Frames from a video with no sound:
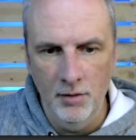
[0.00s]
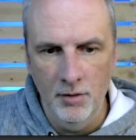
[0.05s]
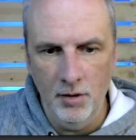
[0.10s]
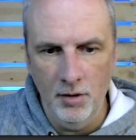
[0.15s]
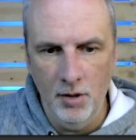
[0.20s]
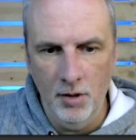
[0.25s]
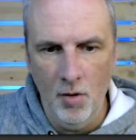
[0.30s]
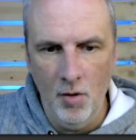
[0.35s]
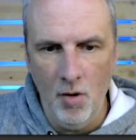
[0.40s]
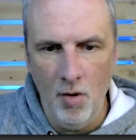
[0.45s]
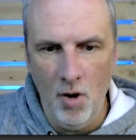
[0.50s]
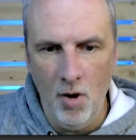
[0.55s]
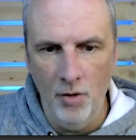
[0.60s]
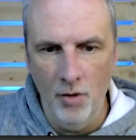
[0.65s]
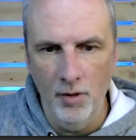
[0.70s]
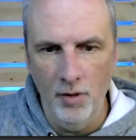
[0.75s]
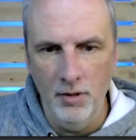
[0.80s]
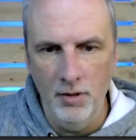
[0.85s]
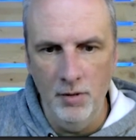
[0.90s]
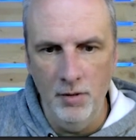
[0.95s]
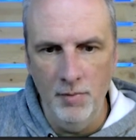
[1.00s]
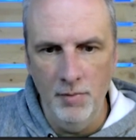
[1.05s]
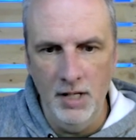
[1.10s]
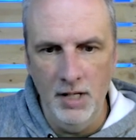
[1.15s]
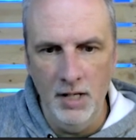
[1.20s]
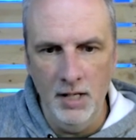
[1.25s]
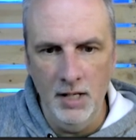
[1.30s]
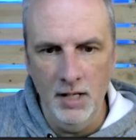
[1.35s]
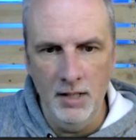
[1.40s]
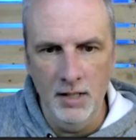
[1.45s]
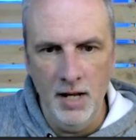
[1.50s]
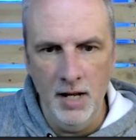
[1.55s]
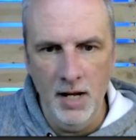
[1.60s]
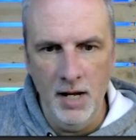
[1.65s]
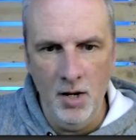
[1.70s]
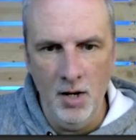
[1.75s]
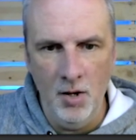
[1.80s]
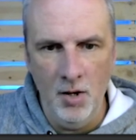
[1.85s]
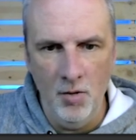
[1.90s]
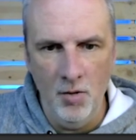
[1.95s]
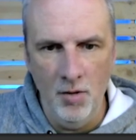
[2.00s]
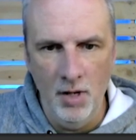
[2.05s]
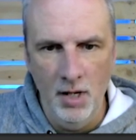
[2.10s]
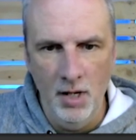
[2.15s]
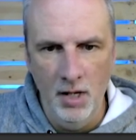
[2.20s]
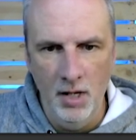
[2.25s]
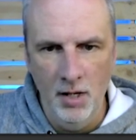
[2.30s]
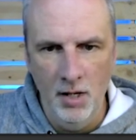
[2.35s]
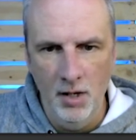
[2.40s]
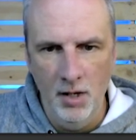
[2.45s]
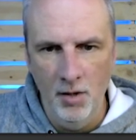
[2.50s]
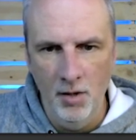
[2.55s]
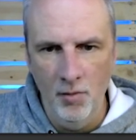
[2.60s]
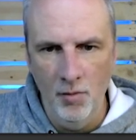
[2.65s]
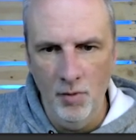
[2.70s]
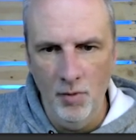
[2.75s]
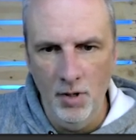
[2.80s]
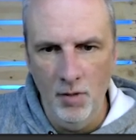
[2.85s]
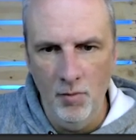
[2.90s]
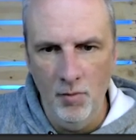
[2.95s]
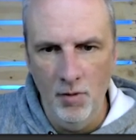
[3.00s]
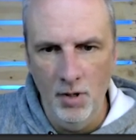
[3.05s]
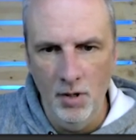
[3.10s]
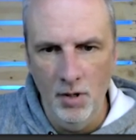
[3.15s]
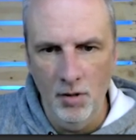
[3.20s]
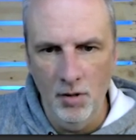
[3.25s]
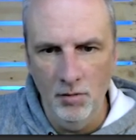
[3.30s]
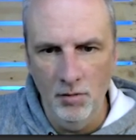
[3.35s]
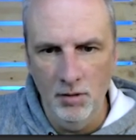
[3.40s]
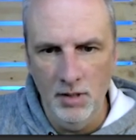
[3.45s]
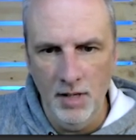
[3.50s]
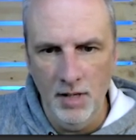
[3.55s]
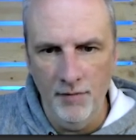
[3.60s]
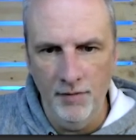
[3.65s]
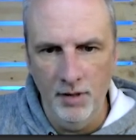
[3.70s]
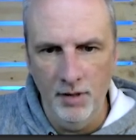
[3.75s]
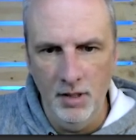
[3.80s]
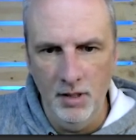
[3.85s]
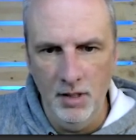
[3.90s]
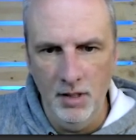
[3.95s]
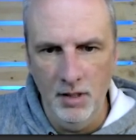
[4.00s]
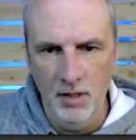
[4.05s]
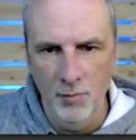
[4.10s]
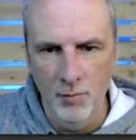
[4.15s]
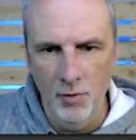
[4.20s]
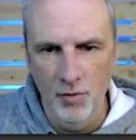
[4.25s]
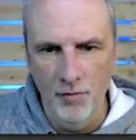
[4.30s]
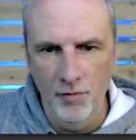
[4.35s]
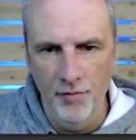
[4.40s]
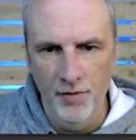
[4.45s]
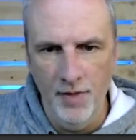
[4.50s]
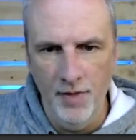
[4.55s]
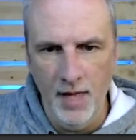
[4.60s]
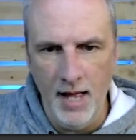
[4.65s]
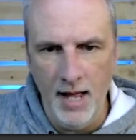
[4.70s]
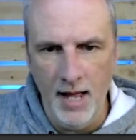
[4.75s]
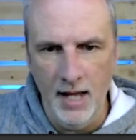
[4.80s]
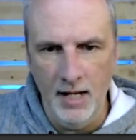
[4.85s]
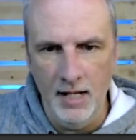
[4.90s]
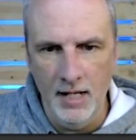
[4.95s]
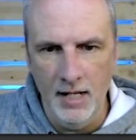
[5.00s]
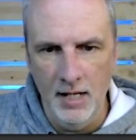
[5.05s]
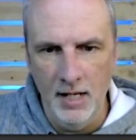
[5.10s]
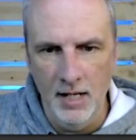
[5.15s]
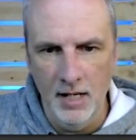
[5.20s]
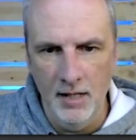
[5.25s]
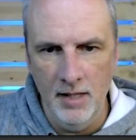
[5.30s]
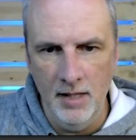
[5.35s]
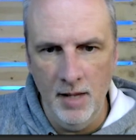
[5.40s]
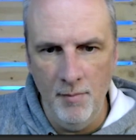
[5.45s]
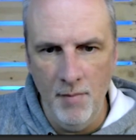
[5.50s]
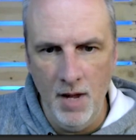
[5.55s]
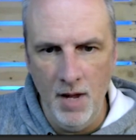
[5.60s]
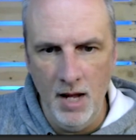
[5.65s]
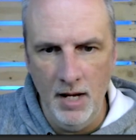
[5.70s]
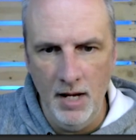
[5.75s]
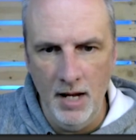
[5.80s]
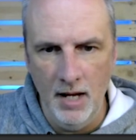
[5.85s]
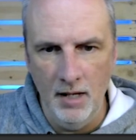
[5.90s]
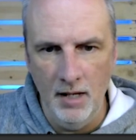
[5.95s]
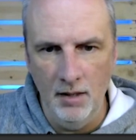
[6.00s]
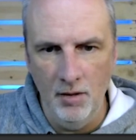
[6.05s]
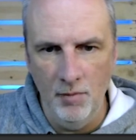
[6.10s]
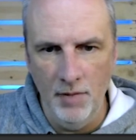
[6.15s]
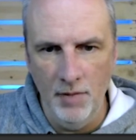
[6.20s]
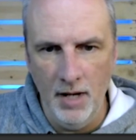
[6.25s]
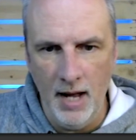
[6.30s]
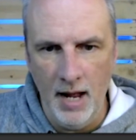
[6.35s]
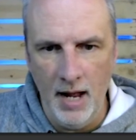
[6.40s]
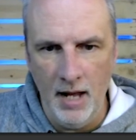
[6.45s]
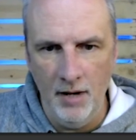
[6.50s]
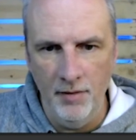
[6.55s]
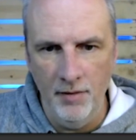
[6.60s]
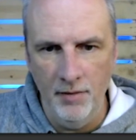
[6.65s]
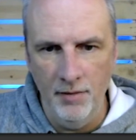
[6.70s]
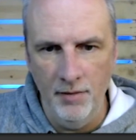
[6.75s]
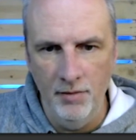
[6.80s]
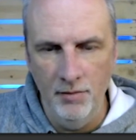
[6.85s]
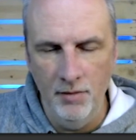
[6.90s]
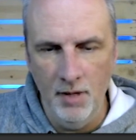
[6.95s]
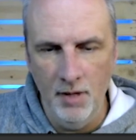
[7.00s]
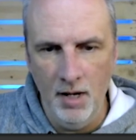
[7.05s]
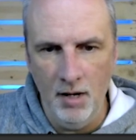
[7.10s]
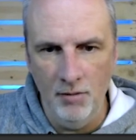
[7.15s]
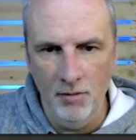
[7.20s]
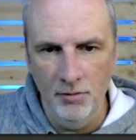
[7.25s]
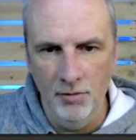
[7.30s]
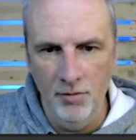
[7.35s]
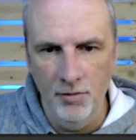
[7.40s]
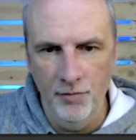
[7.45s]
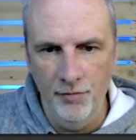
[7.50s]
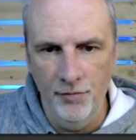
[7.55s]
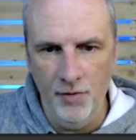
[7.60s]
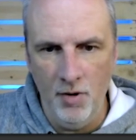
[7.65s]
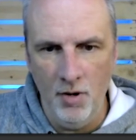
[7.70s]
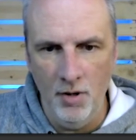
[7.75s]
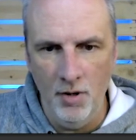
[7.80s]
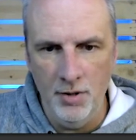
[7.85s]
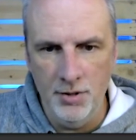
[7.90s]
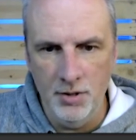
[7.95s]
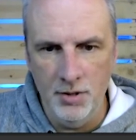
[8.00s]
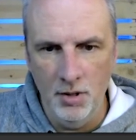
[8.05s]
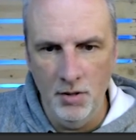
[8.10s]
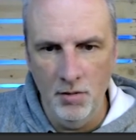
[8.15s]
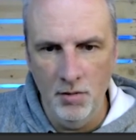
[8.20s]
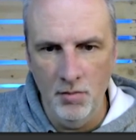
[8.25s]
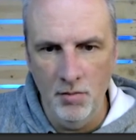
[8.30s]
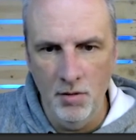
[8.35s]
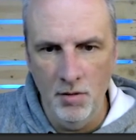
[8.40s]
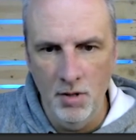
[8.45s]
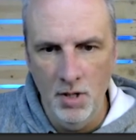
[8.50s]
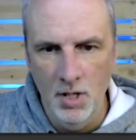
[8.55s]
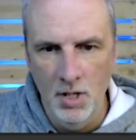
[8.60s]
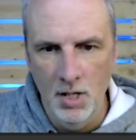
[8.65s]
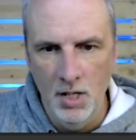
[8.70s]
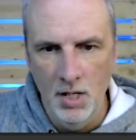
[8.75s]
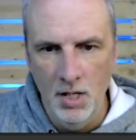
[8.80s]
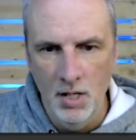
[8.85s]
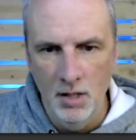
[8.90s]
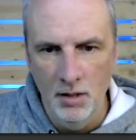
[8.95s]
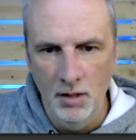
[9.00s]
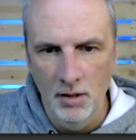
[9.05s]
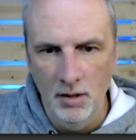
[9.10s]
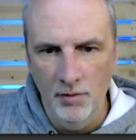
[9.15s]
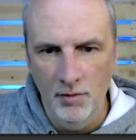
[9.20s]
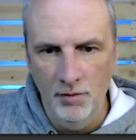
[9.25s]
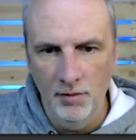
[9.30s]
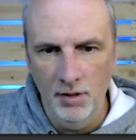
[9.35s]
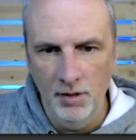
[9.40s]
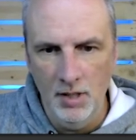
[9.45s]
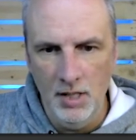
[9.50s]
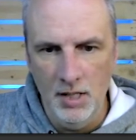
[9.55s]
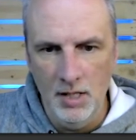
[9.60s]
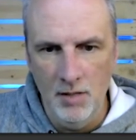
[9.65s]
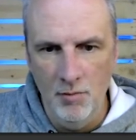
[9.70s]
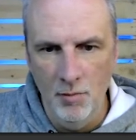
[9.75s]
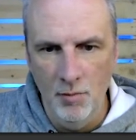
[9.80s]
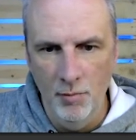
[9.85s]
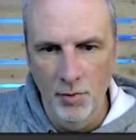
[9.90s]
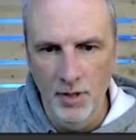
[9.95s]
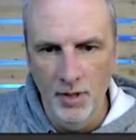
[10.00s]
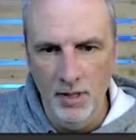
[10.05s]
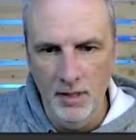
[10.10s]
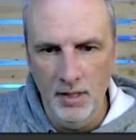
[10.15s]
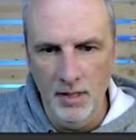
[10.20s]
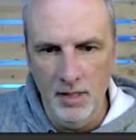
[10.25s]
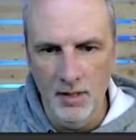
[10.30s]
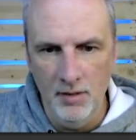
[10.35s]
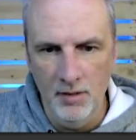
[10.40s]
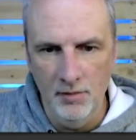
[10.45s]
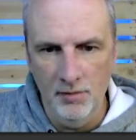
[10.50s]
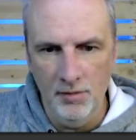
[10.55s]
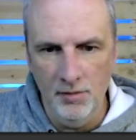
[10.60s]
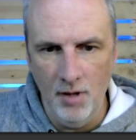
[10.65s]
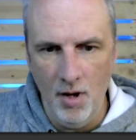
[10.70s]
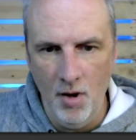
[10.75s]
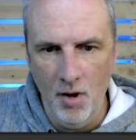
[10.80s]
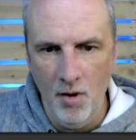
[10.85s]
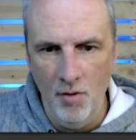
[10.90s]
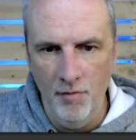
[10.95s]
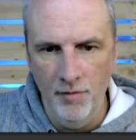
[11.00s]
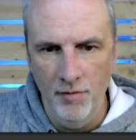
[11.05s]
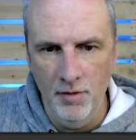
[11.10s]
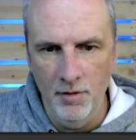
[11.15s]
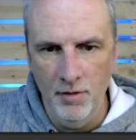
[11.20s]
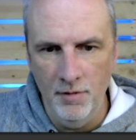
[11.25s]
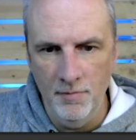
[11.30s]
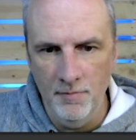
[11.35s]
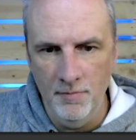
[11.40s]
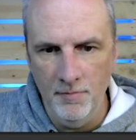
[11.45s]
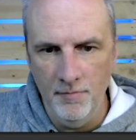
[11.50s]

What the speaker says: let's go all the way to the beginning now. And we will definitely need to move that in. That may have got a little bit out too far. So let's see, we'll bring these over.